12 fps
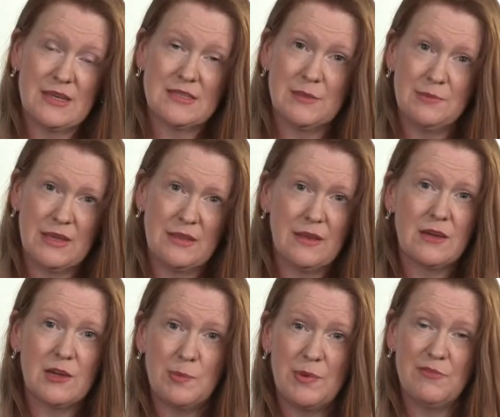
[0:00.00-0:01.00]
that's something that
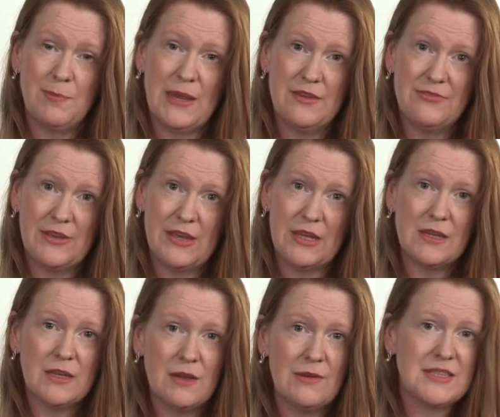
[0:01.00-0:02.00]
could be of benefit,
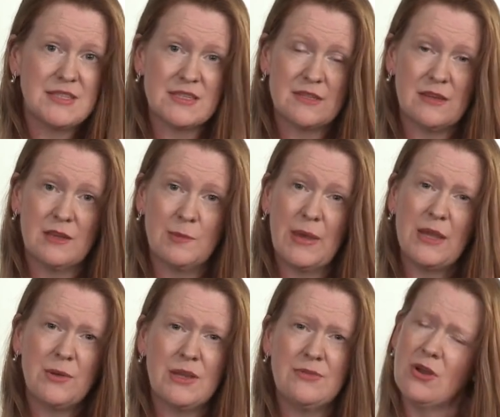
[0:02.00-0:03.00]
you know, let us know. But
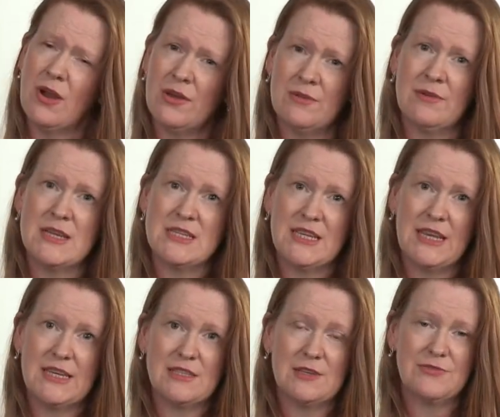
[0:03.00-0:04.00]
equally, if you've got other
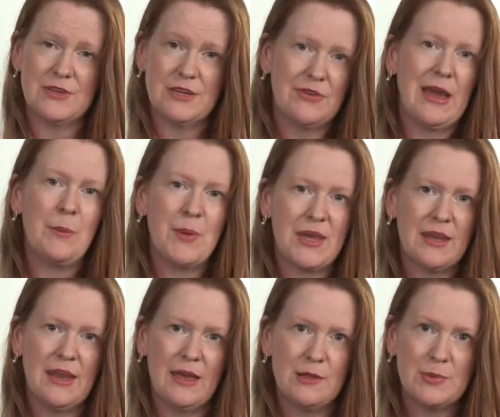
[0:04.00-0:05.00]
ideas of how we
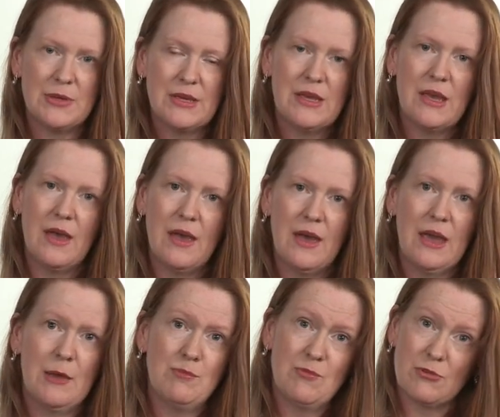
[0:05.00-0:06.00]
can help,
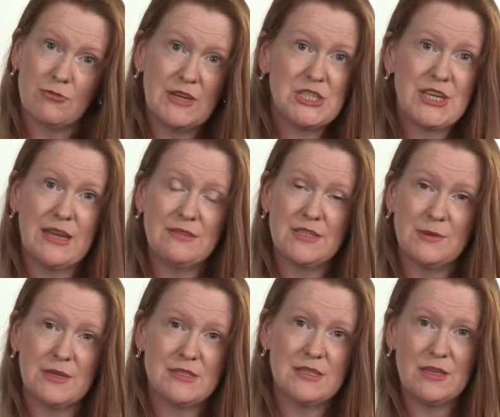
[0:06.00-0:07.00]
reach out to
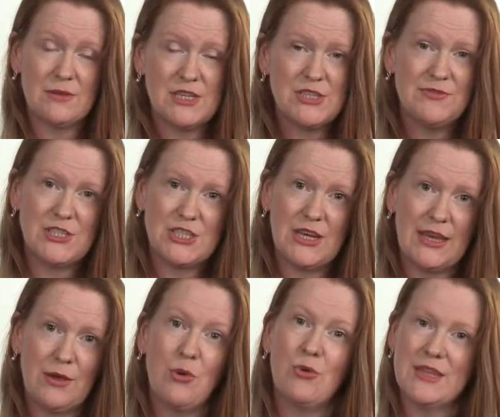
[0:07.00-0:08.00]
us either individually
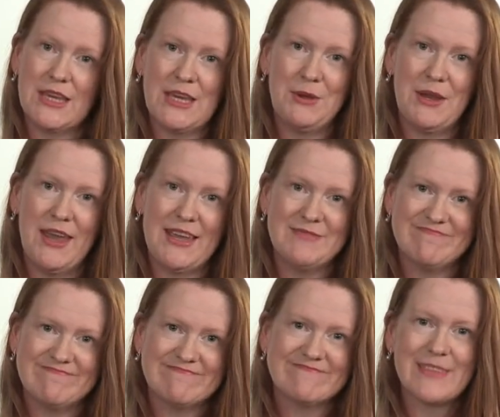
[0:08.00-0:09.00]
or in the Q&A.
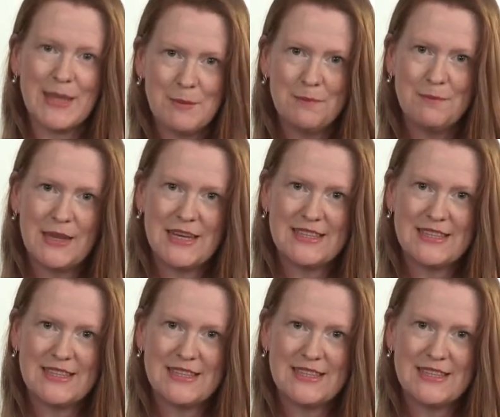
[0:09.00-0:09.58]
Many